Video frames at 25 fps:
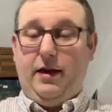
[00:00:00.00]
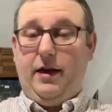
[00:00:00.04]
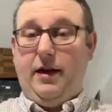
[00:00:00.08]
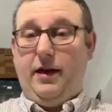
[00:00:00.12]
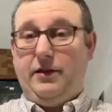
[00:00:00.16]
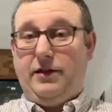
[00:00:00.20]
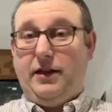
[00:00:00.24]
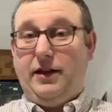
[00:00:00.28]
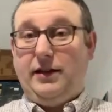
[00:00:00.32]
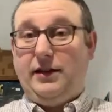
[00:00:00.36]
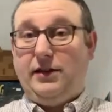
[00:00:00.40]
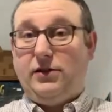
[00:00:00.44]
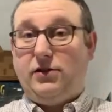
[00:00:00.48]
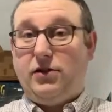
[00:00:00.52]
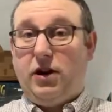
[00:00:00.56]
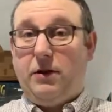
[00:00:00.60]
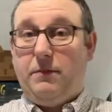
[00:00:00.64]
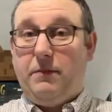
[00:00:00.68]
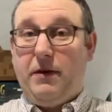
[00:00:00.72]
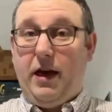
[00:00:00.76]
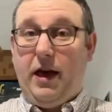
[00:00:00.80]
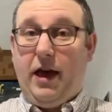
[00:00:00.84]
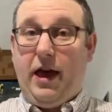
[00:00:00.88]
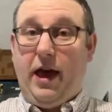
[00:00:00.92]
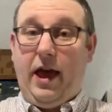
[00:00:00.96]
this is going to
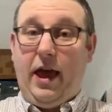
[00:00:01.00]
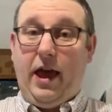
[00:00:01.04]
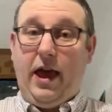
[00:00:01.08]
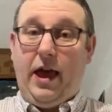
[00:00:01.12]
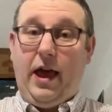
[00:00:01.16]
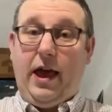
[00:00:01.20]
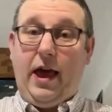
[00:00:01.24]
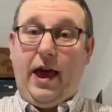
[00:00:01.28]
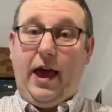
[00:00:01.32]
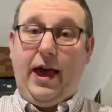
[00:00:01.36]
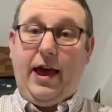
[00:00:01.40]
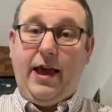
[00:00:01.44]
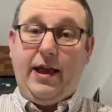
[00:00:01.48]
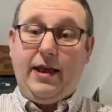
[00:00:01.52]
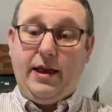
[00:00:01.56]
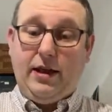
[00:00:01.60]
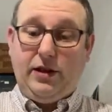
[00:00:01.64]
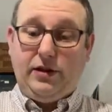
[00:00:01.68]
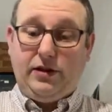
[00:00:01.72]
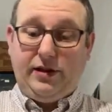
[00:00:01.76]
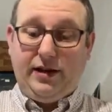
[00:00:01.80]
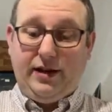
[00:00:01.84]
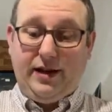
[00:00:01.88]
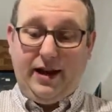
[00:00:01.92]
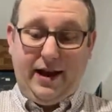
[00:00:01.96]
be in
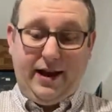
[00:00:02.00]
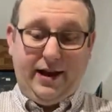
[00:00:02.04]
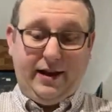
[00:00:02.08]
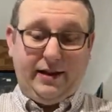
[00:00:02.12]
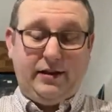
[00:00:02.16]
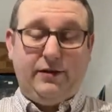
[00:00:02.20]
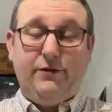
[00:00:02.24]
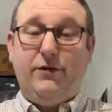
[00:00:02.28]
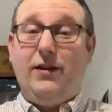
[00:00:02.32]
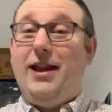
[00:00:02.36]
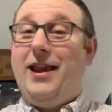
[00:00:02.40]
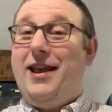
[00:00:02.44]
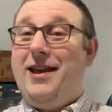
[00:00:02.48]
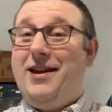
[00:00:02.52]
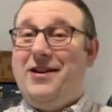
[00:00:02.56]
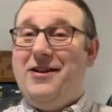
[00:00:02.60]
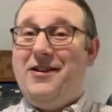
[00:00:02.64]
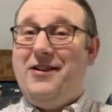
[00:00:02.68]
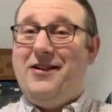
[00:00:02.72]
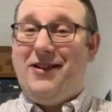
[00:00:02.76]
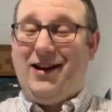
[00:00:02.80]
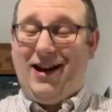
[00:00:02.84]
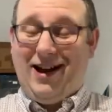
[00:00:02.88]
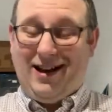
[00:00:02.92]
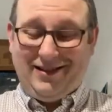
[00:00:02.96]
tonight's
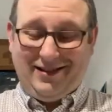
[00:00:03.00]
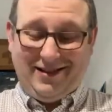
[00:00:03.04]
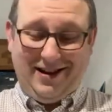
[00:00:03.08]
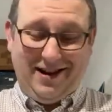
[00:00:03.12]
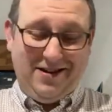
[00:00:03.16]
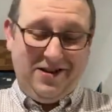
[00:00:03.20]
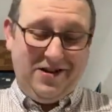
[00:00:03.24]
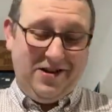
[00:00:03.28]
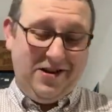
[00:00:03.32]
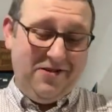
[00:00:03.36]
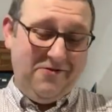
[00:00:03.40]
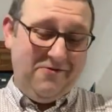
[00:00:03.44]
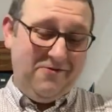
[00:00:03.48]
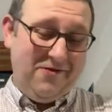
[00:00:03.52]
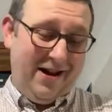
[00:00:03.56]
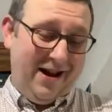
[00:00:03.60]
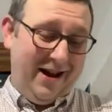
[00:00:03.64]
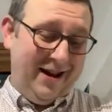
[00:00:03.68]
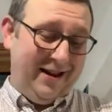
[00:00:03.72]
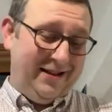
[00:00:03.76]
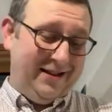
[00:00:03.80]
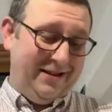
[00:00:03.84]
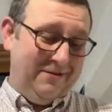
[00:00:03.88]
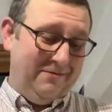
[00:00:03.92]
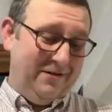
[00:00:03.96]
video as a new
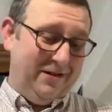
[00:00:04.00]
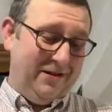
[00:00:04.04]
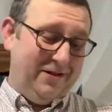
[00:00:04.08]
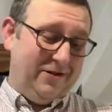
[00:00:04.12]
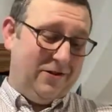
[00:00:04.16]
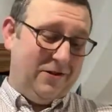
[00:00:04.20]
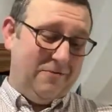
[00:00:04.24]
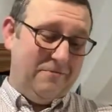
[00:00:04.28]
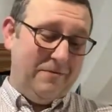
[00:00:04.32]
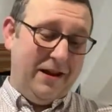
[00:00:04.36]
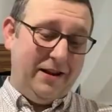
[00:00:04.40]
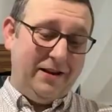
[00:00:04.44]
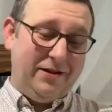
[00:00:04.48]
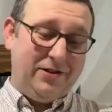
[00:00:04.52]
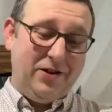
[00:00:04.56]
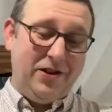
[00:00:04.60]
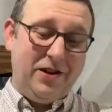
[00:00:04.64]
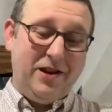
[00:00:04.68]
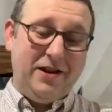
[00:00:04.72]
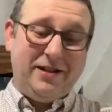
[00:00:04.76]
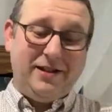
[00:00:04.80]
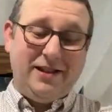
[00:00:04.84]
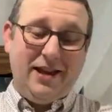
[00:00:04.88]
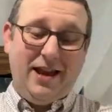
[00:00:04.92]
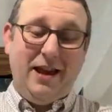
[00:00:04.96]
item that's come in. So
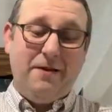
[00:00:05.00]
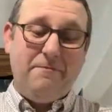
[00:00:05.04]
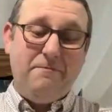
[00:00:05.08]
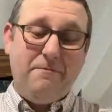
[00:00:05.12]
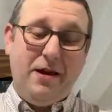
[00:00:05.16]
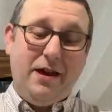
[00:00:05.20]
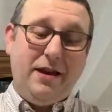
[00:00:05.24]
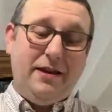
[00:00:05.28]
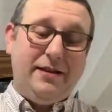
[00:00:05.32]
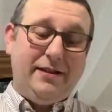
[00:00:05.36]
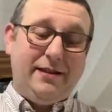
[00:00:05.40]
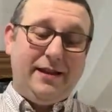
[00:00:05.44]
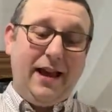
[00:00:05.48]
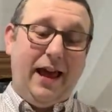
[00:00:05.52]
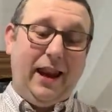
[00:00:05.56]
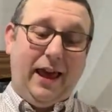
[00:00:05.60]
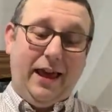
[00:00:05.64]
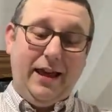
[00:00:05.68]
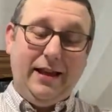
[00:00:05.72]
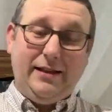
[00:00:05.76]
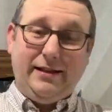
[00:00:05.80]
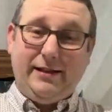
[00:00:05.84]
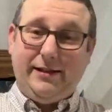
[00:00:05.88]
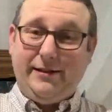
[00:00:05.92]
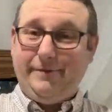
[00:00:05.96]
you're seeing me sell
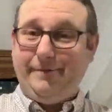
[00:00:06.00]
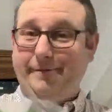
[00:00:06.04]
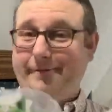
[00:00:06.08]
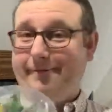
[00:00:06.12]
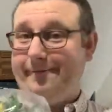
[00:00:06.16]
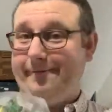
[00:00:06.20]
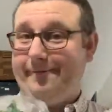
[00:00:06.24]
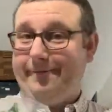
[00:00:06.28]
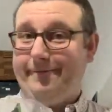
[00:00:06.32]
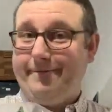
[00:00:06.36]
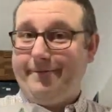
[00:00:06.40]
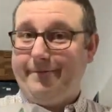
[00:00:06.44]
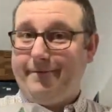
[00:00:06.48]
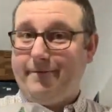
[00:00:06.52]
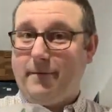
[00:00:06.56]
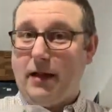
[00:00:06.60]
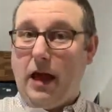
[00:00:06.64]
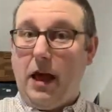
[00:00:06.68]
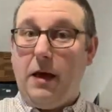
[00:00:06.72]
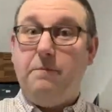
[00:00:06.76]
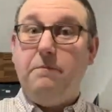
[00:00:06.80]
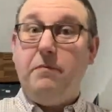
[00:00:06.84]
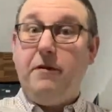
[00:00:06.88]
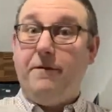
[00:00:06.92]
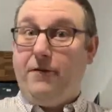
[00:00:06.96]
it
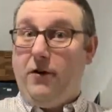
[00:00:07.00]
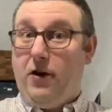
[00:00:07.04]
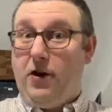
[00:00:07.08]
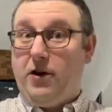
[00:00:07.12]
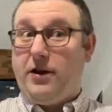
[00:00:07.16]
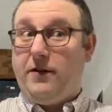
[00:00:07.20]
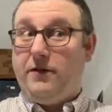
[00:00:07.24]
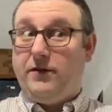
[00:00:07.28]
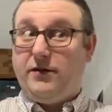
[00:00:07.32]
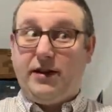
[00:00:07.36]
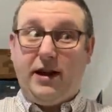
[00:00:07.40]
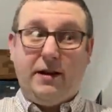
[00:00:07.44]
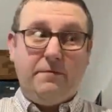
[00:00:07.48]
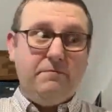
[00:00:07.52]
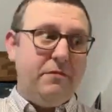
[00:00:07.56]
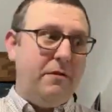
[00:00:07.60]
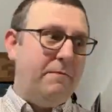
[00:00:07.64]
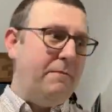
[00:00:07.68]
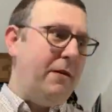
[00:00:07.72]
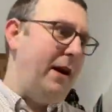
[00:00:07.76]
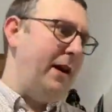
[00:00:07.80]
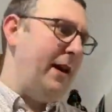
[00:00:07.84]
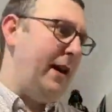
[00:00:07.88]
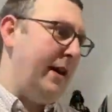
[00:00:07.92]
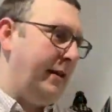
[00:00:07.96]
before you've seen me
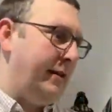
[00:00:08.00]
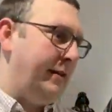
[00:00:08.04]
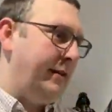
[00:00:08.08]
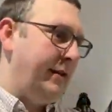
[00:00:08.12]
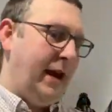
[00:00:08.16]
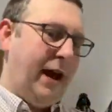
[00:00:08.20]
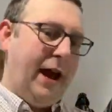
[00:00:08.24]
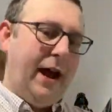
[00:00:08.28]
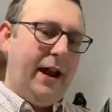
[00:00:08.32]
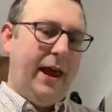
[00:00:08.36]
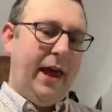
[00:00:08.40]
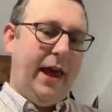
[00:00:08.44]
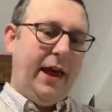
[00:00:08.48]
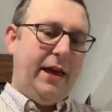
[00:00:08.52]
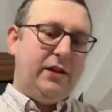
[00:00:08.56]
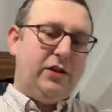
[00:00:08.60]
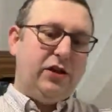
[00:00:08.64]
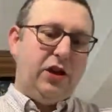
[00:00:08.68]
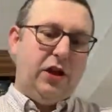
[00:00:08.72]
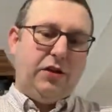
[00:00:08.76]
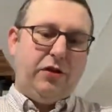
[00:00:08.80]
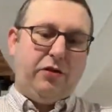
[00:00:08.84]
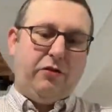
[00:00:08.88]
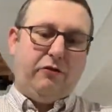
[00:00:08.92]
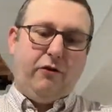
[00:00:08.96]
buy it, and it's
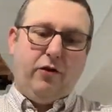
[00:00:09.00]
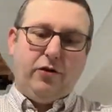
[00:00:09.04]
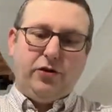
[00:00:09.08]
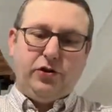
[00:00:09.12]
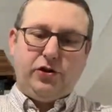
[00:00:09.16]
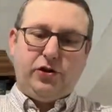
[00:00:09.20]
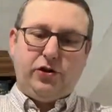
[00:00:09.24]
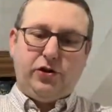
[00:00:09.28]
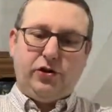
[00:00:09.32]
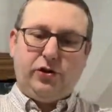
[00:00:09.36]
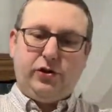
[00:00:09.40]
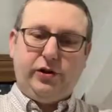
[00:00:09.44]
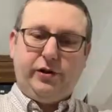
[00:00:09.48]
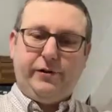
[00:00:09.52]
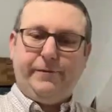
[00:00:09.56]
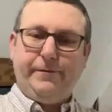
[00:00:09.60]
Thrust.